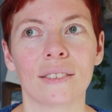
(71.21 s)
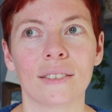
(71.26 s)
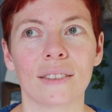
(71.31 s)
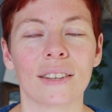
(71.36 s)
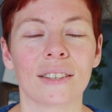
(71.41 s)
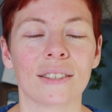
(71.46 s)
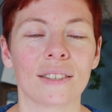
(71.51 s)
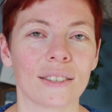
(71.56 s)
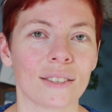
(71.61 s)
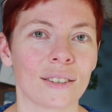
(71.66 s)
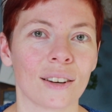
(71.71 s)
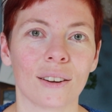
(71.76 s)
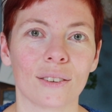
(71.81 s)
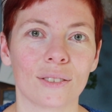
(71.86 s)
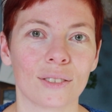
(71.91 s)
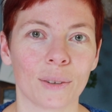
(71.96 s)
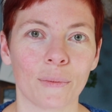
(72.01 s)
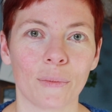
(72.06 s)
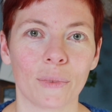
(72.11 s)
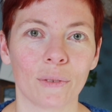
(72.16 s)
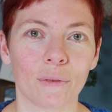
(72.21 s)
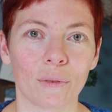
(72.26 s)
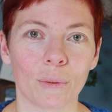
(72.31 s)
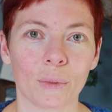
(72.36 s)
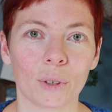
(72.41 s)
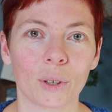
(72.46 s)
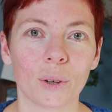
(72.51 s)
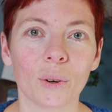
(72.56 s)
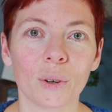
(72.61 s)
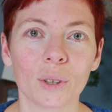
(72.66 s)
This is not something
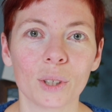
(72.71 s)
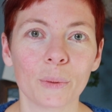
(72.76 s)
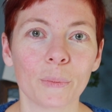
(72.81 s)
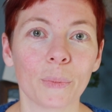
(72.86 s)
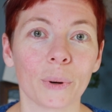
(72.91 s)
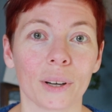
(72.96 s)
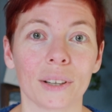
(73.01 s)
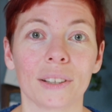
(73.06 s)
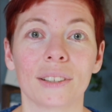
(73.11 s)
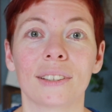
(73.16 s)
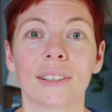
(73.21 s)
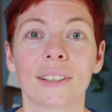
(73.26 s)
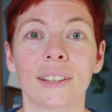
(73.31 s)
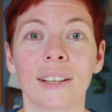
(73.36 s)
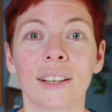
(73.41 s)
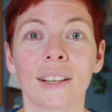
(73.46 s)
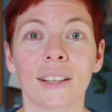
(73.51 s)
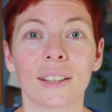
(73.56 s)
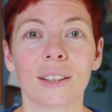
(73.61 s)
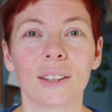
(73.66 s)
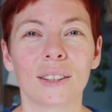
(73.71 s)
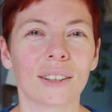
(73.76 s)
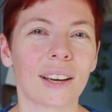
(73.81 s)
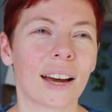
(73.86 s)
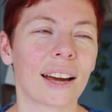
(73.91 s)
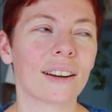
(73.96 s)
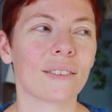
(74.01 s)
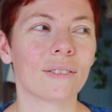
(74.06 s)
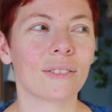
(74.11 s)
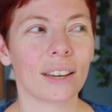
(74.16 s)
from the course, but
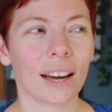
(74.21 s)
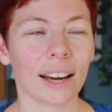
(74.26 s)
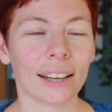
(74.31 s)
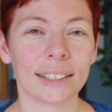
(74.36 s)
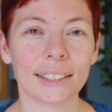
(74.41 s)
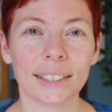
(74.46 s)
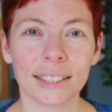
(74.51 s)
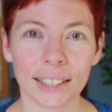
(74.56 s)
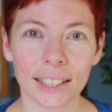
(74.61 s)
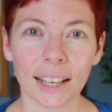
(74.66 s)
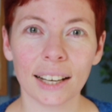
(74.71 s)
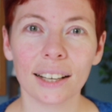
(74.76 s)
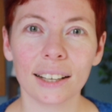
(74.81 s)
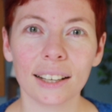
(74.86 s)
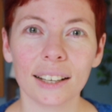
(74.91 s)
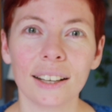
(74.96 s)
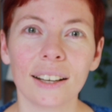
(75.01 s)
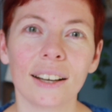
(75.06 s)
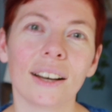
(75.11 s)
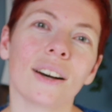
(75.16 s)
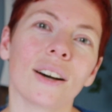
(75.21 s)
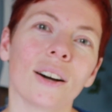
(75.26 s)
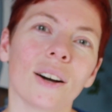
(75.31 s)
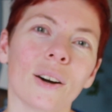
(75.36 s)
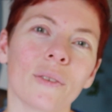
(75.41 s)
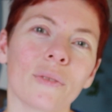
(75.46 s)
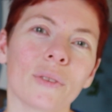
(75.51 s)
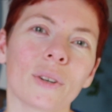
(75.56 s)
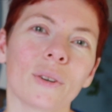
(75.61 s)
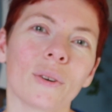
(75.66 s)
kind of the idea
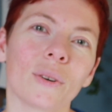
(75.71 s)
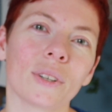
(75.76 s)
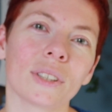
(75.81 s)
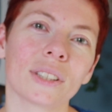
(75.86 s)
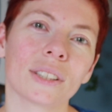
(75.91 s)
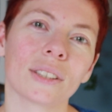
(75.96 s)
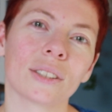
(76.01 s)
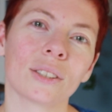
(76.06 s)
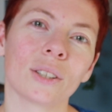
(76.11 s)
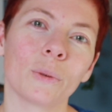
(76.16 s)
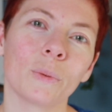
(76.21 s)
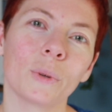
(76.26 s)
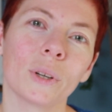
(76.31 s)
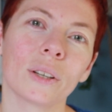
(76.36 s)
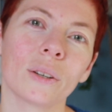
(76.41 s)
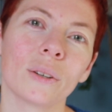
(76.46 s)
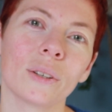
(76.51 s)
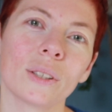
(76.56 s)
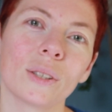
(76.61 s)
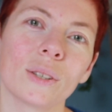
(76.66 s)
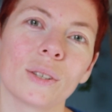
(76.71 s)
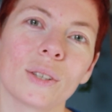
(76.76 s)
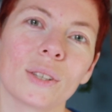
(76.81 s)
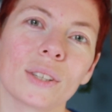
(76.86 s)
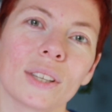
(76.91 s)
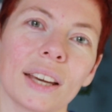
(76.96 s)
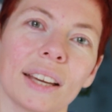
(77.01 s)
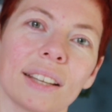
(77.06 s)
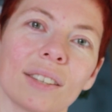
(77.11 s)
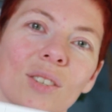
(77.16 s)
of the course. So we're going to
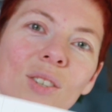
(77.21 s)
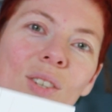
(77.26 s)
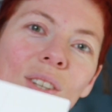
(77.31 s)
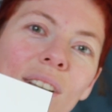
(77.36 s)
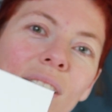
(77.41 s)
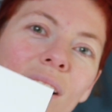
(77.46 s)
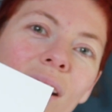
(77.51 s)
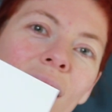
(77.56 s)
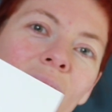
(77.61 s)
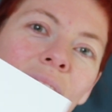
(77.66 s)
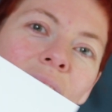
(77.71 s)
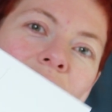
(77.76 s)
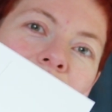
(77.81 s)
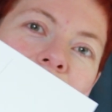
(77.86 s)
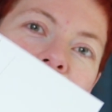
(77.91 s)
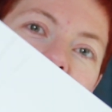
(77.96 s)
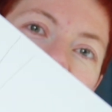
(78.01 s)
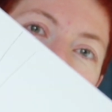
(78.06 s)
sketch a